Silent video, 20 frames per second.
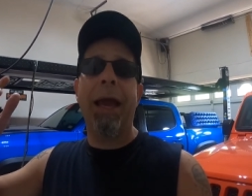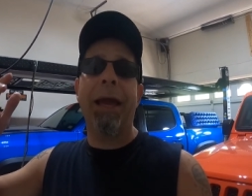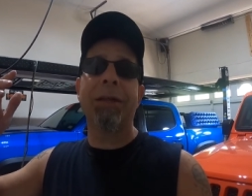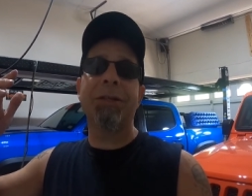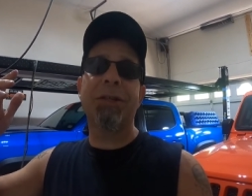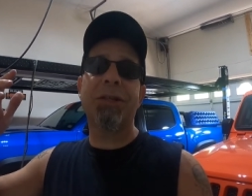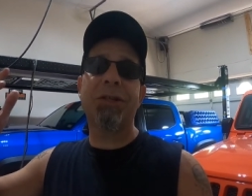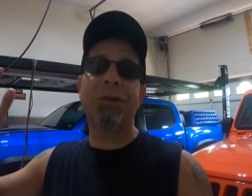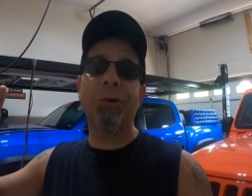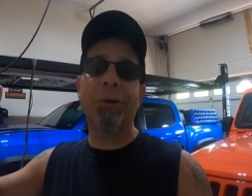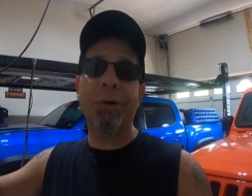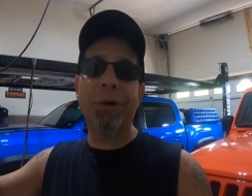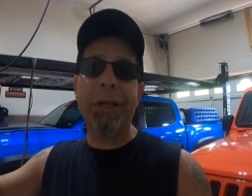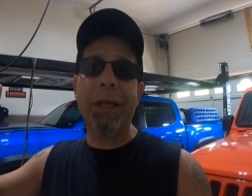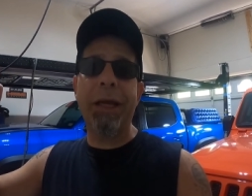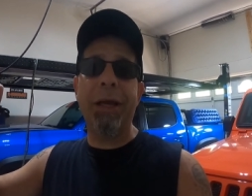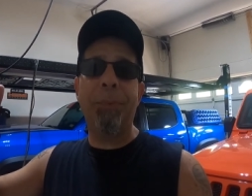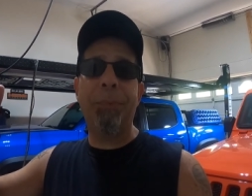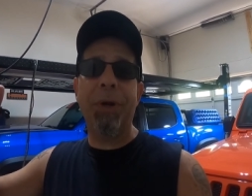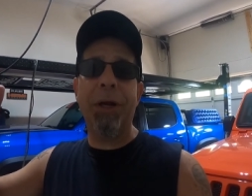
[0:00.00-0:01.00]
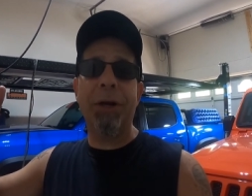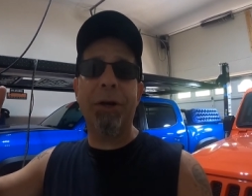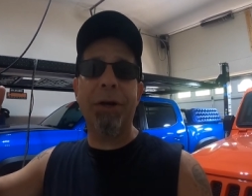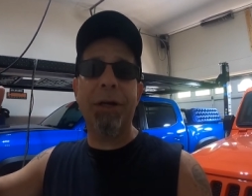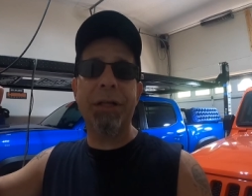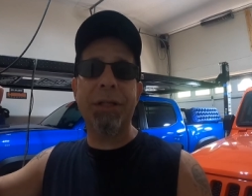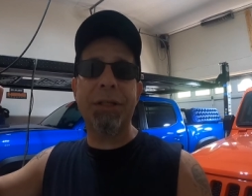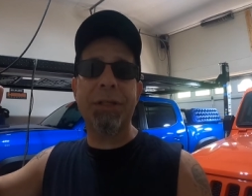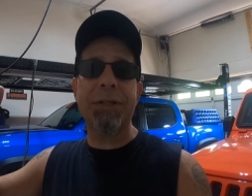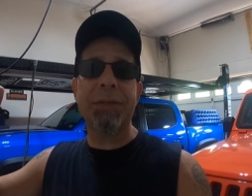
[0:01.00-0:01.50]
and certainly
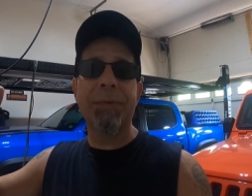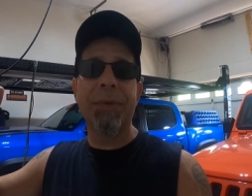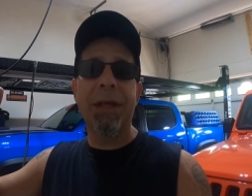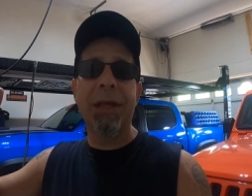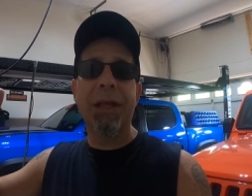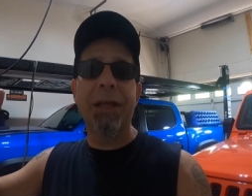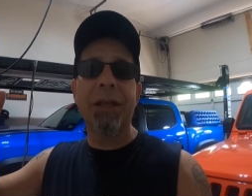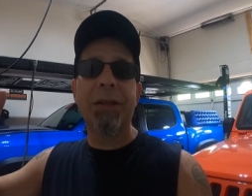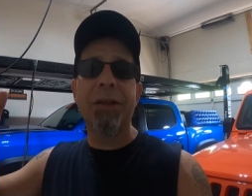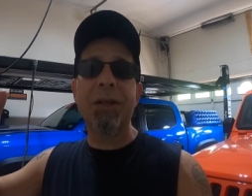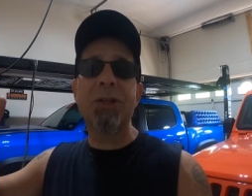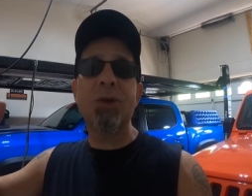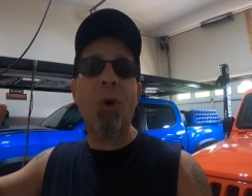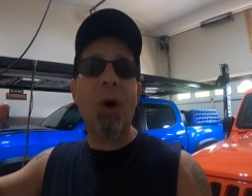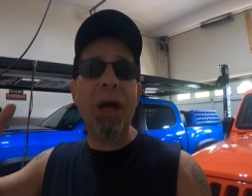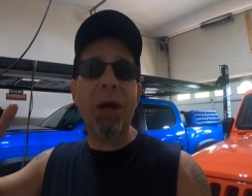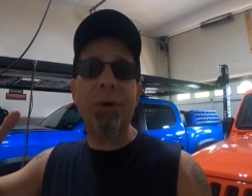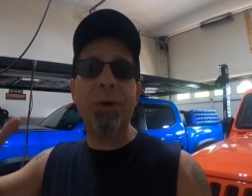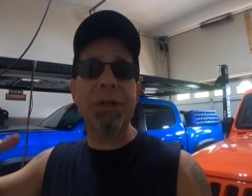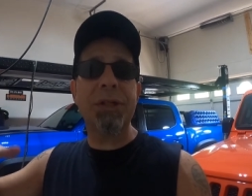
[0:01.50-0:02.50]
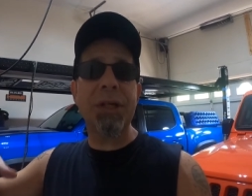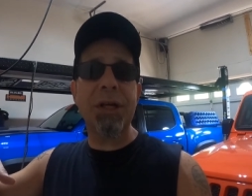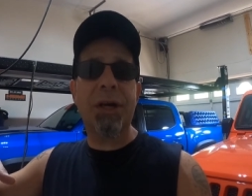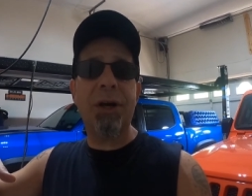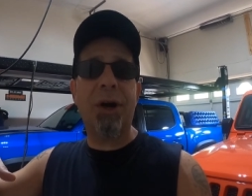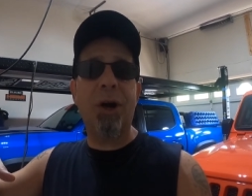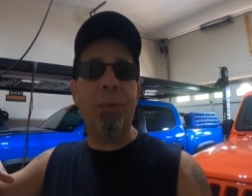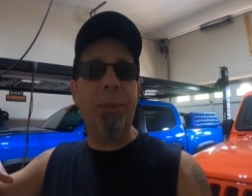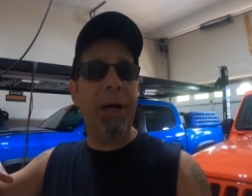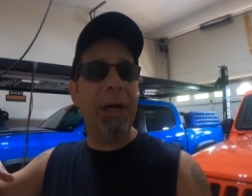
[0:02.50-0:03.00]
appearance, the Toyota
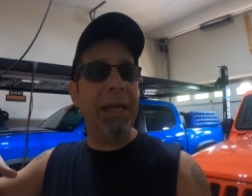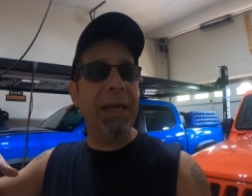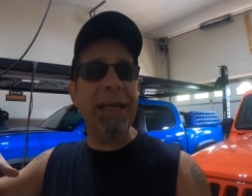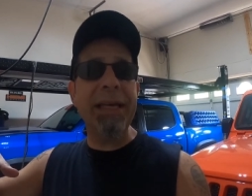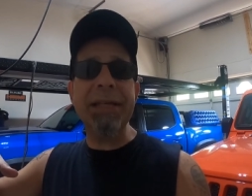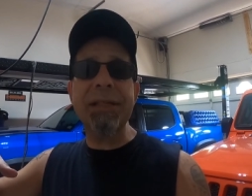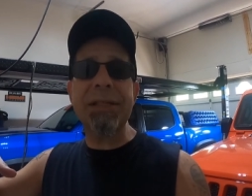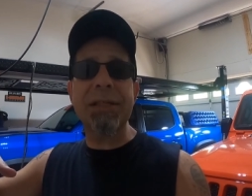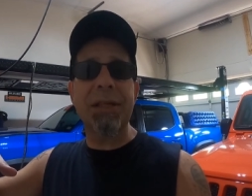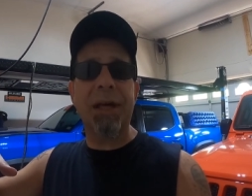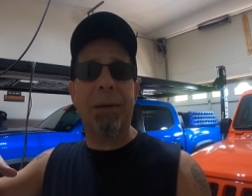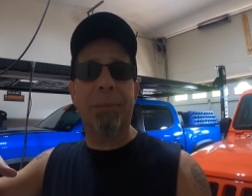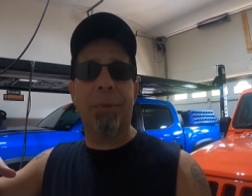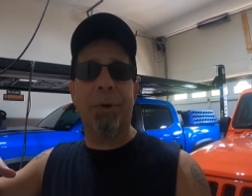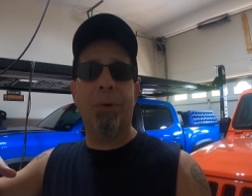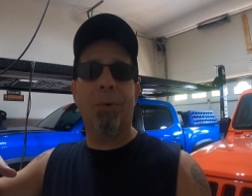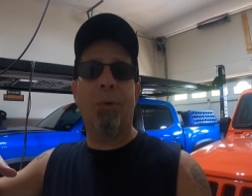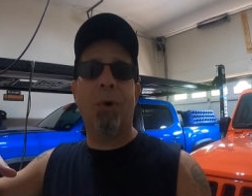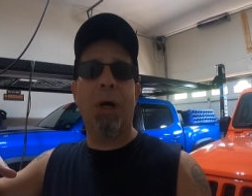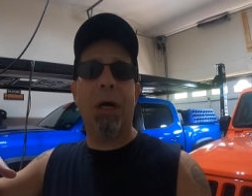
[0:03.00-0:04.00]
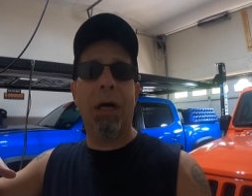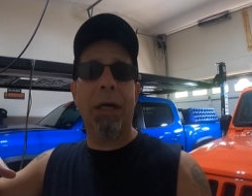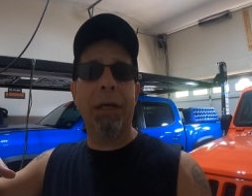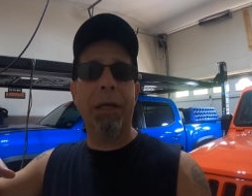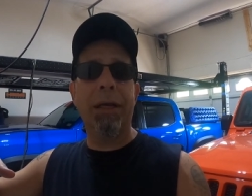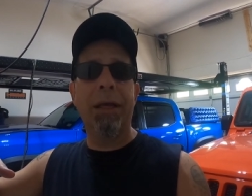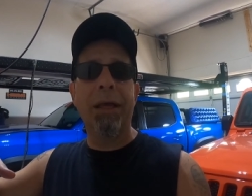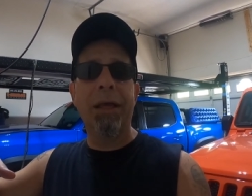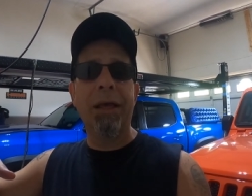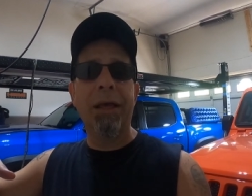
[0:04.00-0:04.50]
Tacoma is number
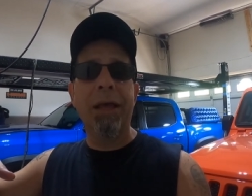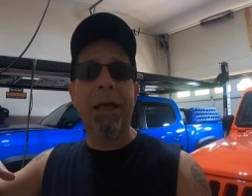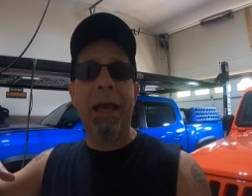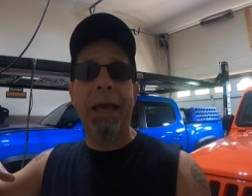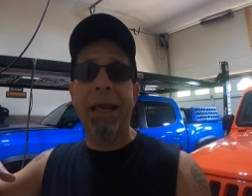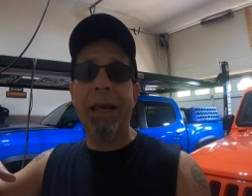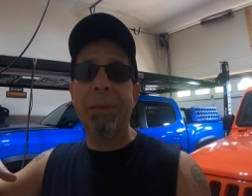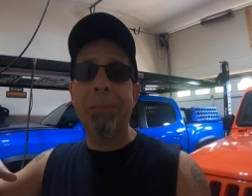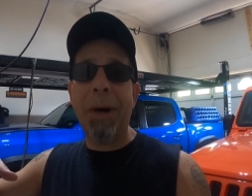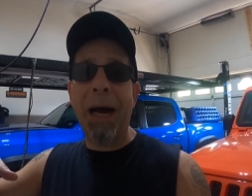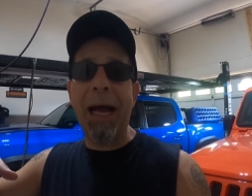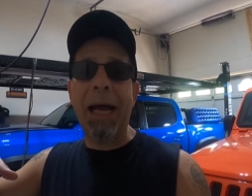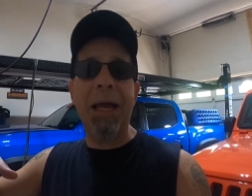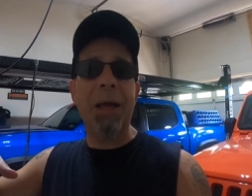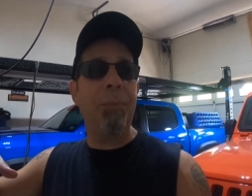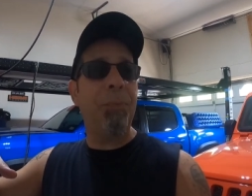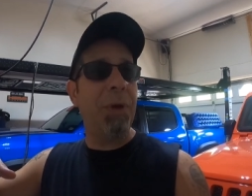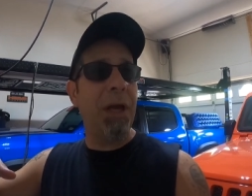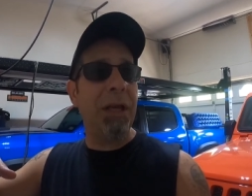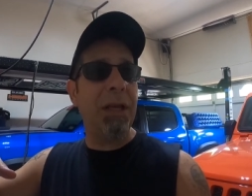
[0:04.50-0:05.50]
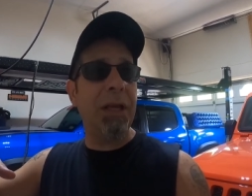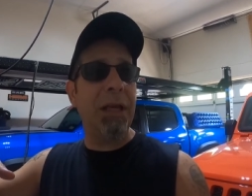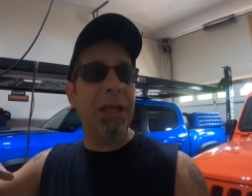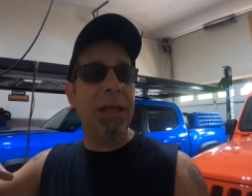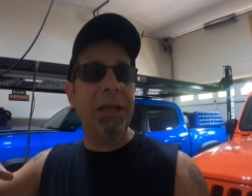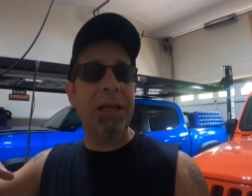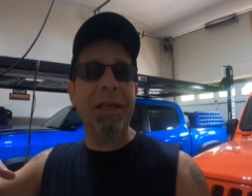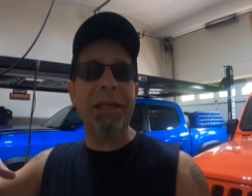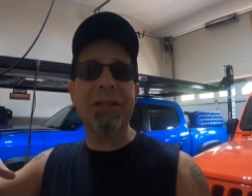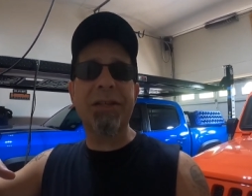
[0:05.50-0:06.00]
one. And in my
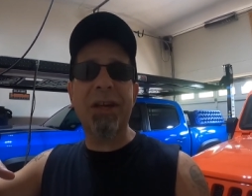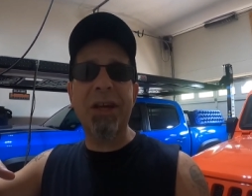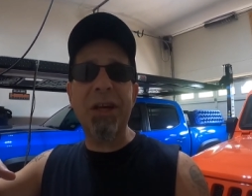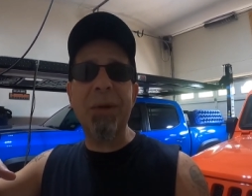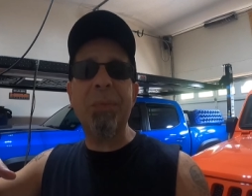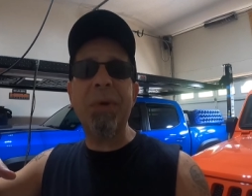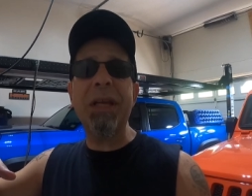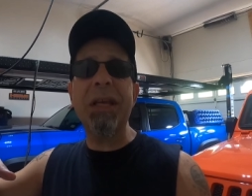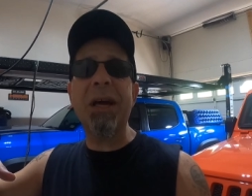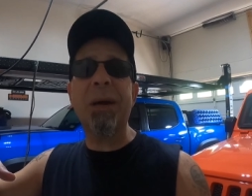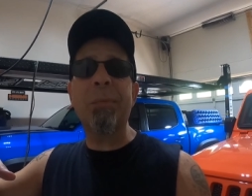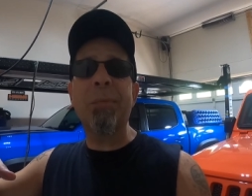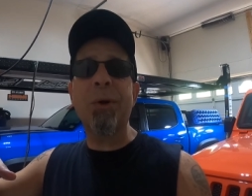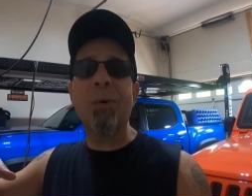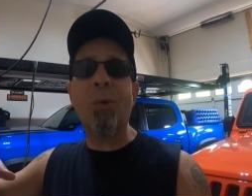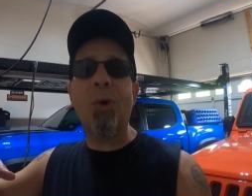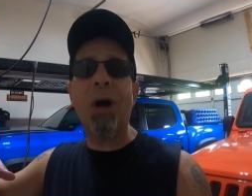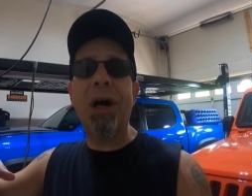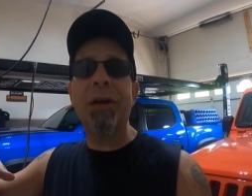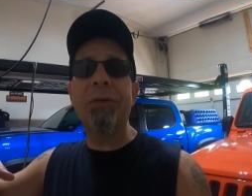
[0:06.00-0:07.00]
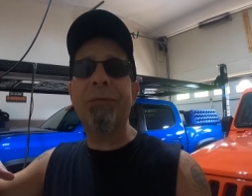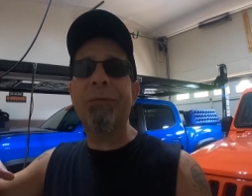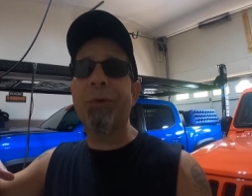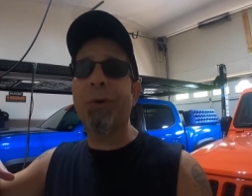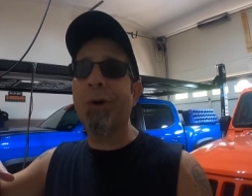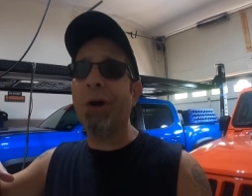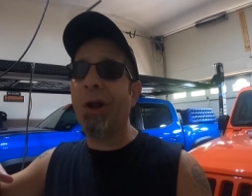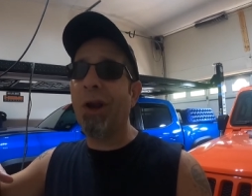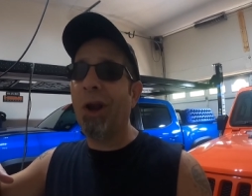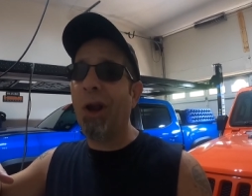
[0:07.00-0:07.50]
opinion, is going to be number one
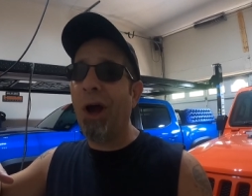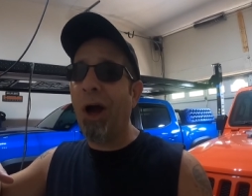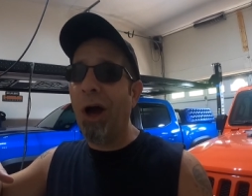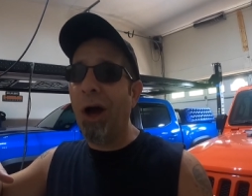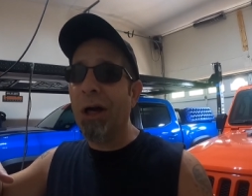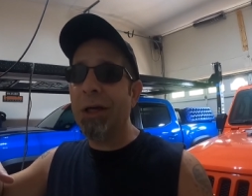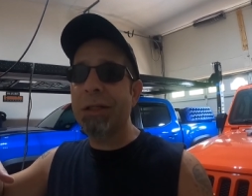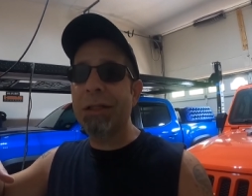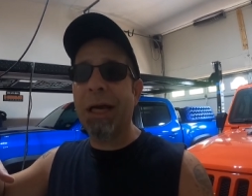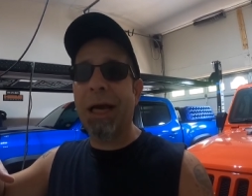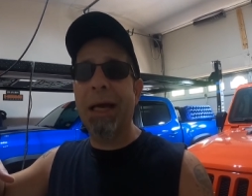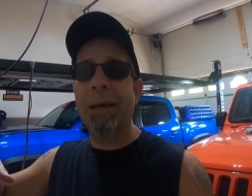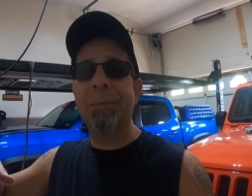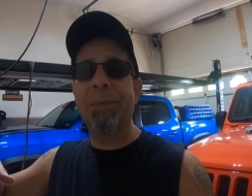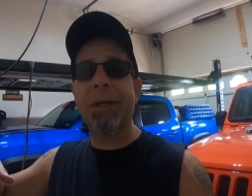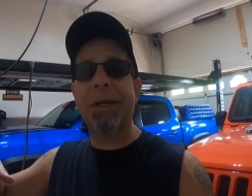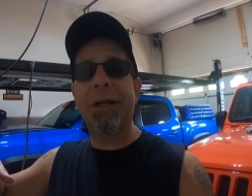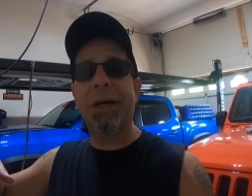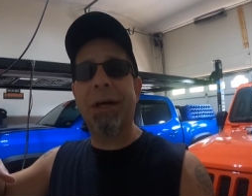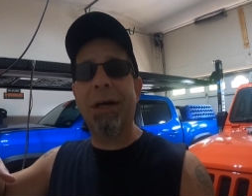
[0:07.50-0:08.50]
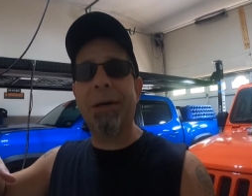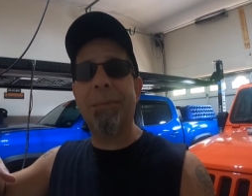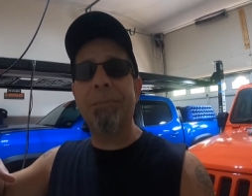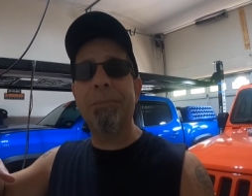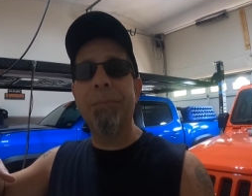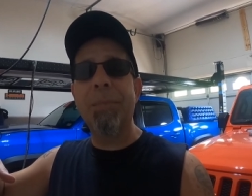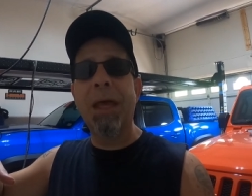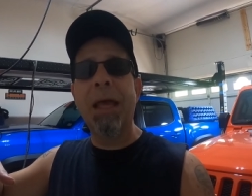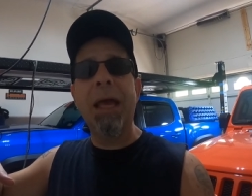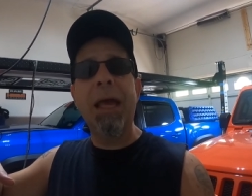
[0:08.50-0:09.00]
for a long time to
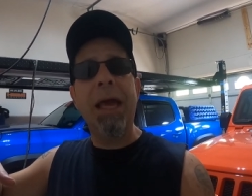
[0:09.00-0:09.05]
come.